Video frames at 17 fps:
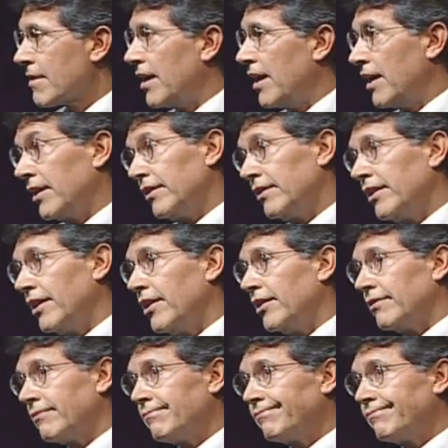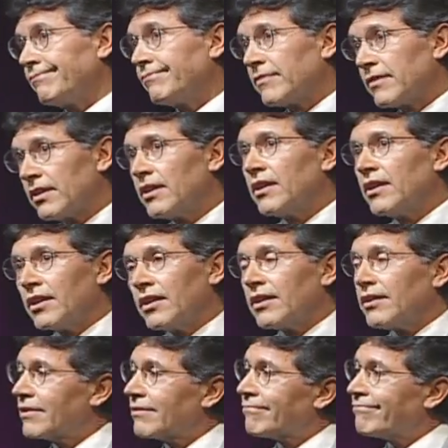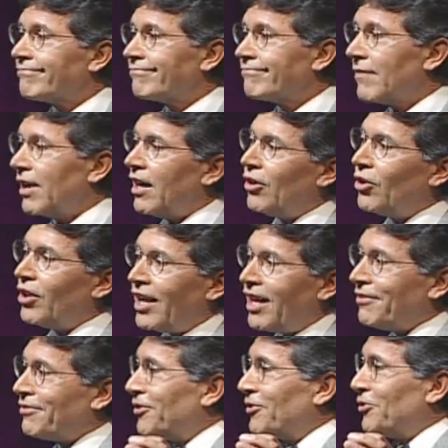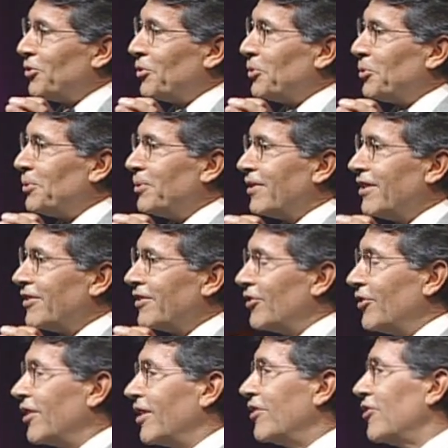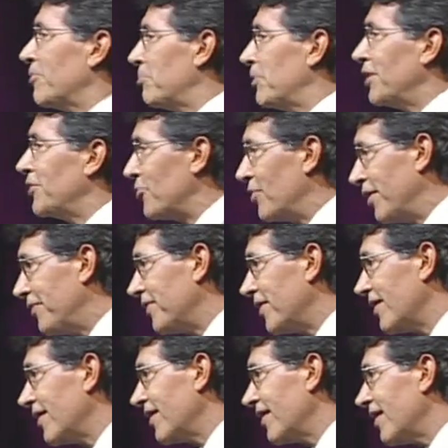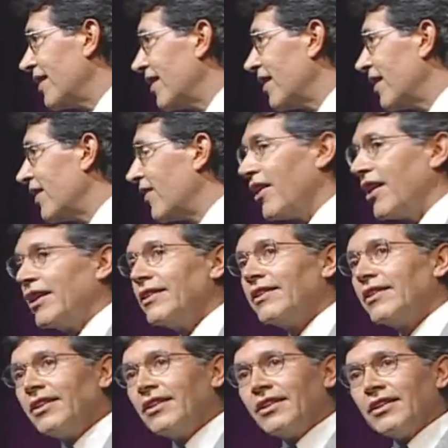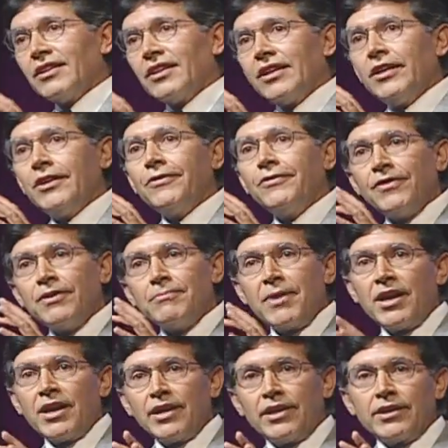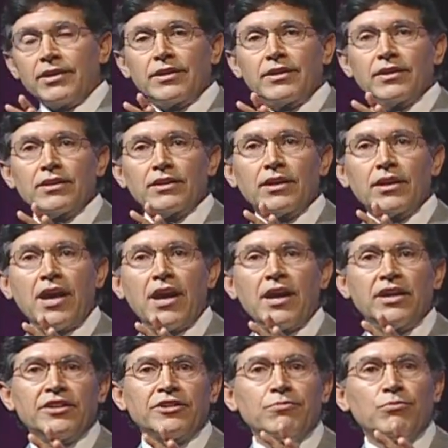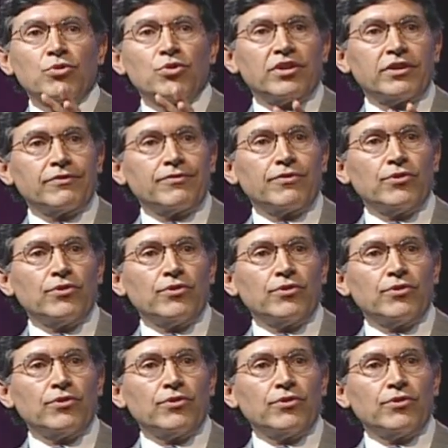I can tell. All I have to do is look at your midriff. All right? If a man has more than